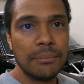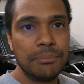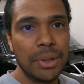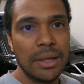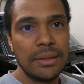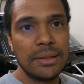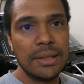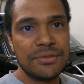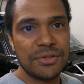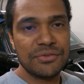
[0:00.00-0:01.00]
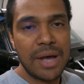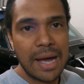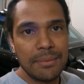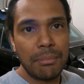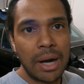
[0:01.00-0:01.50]
but it's just
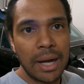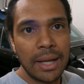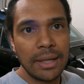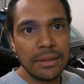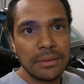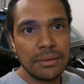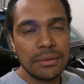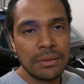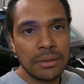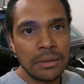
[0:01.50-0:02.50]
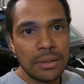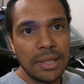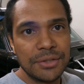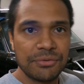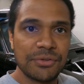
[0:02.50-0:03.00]
not in my
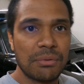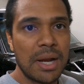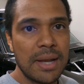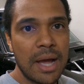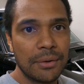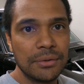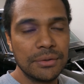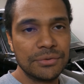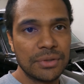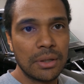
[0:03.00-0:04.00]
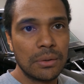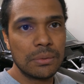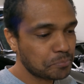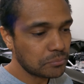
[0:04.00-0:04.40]
interest right now to do so.